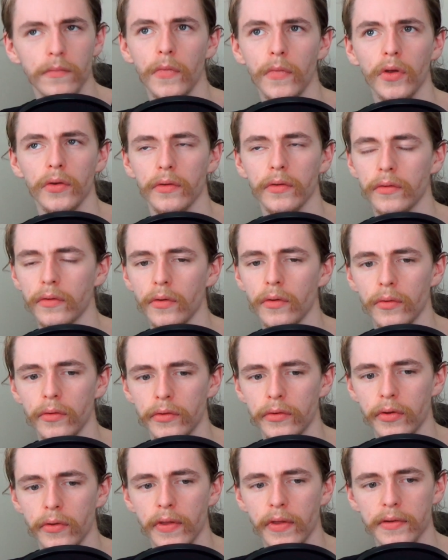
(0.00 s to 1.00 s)
I don't know,
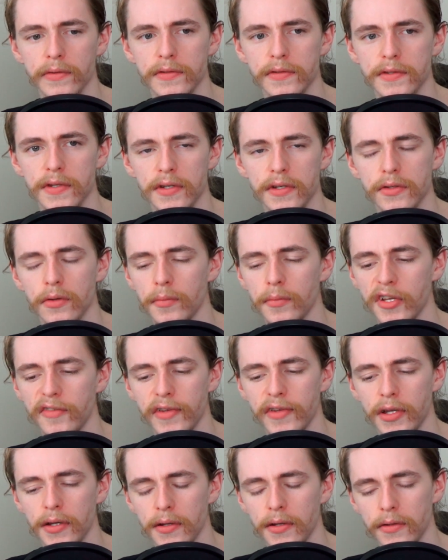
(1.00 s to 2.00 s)
2006
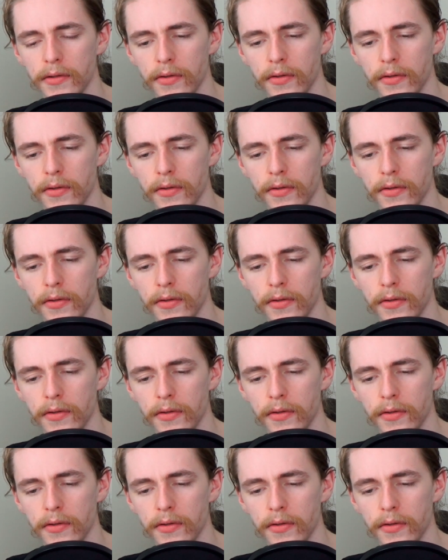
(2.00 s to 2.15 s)
Oblivion,